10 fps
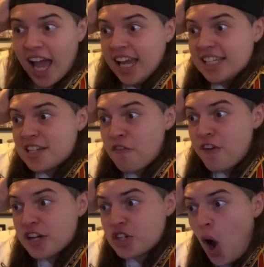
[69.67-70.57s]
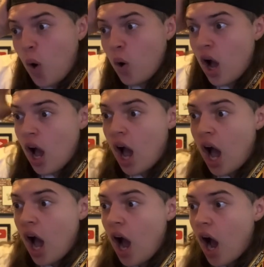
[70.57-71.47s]
It's official.
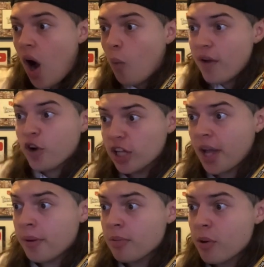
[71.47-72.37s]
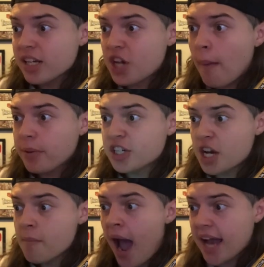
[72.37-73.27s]
We've got WWE
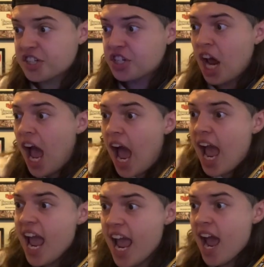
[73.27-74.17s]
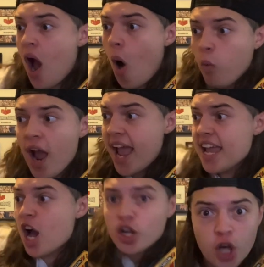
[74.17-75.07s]
Championship match. Here
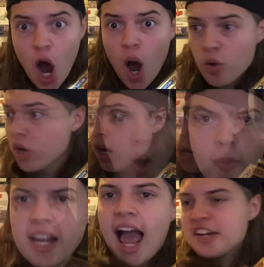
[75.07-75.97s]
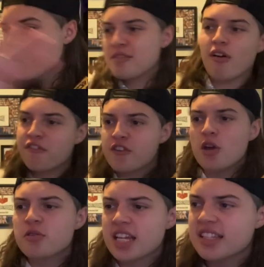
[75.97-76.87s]
we go. Bobby Lashley
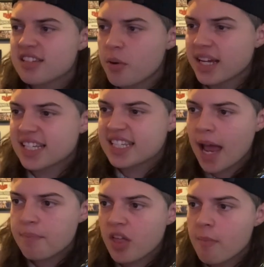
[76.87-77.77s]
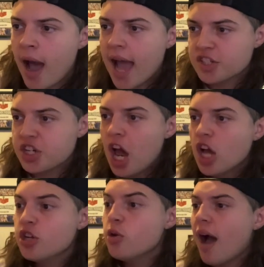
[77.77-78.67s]
refusing to accept the match.
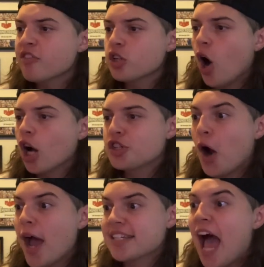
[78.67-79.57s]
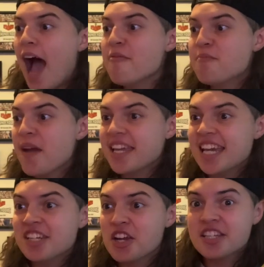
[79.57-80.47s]
You haven't got a choice. And Big
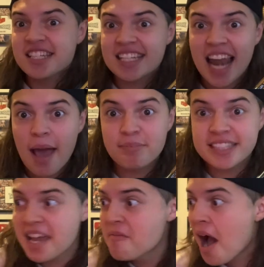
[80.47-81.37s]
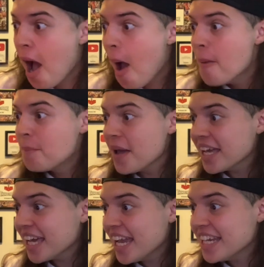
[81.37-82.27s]
E just slapped him.
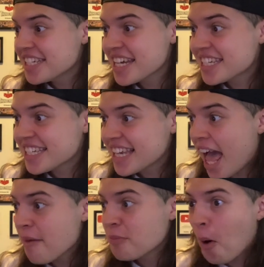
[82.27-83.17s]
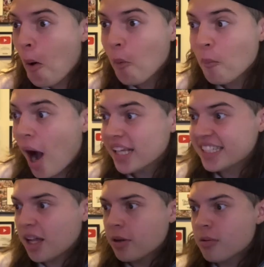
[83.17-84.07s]
Big E just slapped the
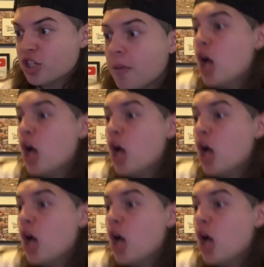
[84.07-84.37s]
almighty WWE champ.